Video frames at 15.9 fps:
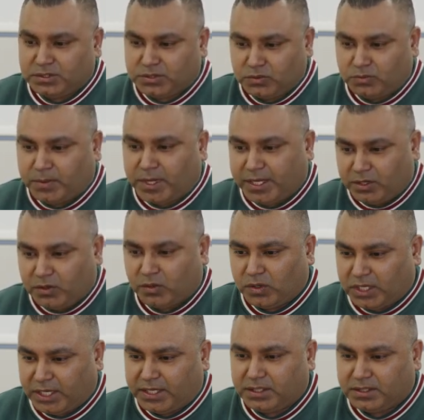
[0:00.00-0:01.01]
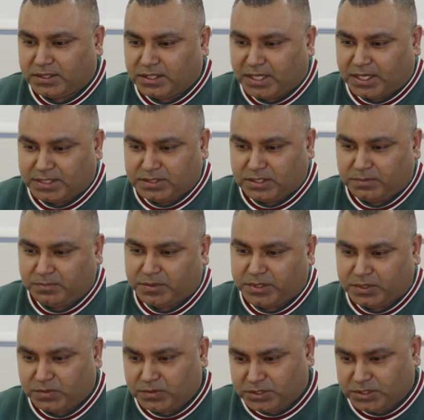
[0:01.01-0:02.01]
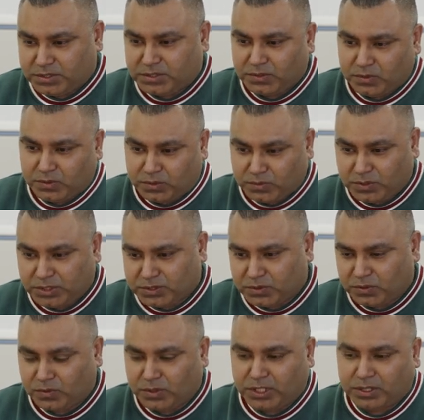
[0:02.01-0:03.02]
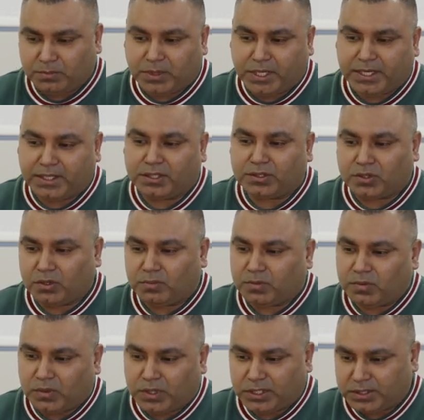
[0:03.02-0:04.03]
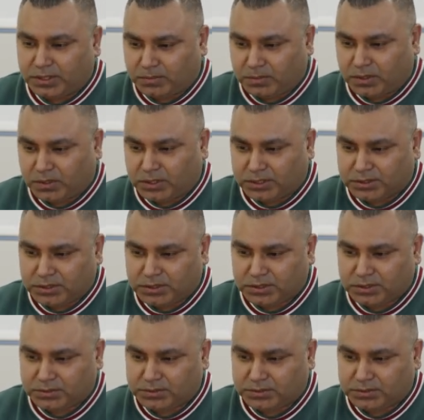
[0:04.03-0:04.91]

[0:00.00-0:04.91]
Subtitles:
to buying online as compared to just go to the store and buy the top quality product.